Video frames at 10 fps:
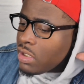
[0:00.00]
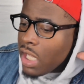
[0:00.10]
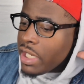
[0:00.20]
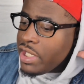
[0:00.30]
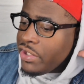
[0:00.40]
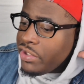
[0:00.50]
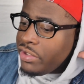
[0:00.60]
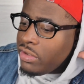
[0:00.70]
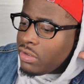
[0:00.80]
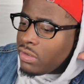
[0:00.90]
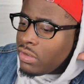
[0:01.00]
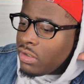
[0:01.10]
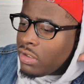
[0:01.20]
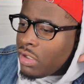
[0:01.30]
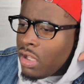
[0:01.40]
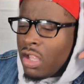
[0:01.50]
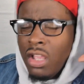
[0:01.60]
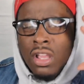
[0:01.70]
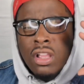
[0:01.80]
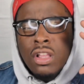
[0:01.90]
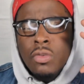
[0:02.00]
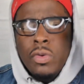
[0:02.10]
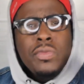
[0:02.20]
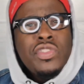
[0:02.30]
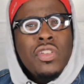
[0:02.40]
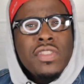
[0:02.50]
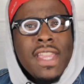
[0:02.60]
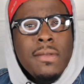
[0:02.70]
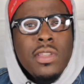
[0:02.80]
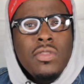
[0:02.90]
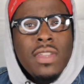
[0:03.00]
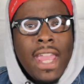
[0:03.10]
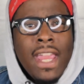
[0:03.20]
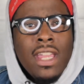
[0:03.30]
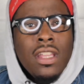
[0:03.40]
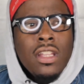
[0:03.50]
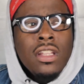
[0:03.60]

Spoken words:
I didn't hear you. When was you gonna tell me you gay?